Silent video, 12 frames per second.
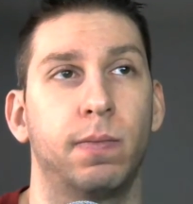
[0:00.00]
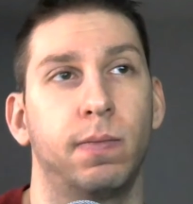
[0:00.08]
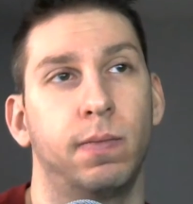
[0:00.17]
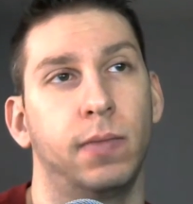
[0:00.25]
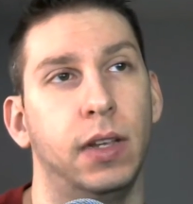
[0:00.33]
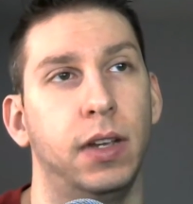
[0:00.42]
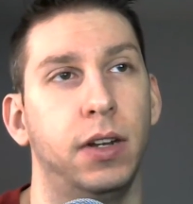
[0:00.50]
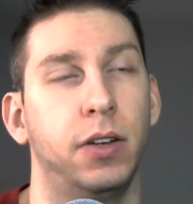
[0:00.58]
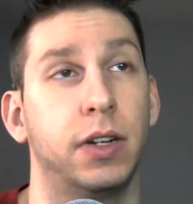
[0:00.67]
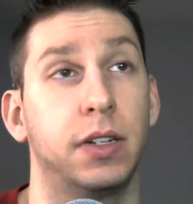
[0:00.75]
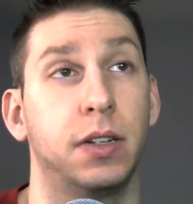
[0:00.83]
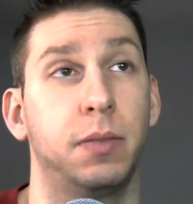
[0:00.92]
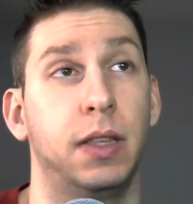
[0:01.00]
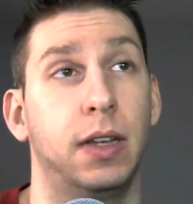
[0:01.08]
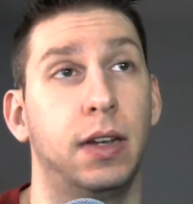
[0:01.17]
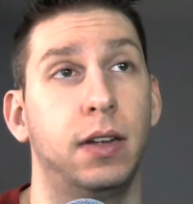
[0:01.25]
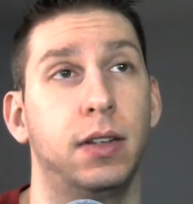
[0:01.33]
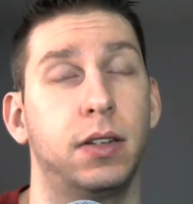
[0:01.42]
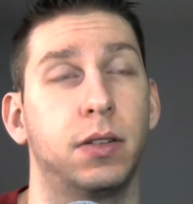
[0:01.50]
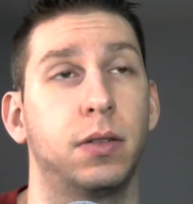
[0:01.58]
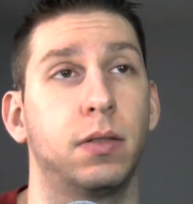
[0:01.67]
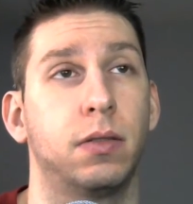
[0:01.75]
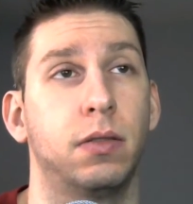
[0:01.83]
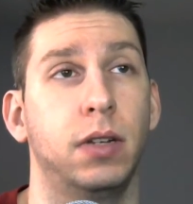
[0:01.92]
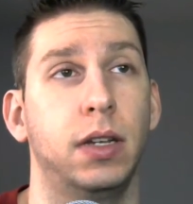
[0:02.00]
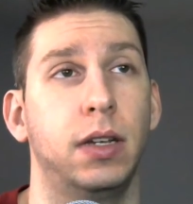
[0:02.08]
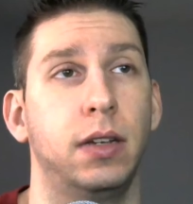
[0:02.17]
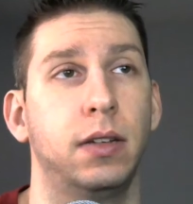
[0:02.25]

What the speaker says: You know, because I mean, that is a really,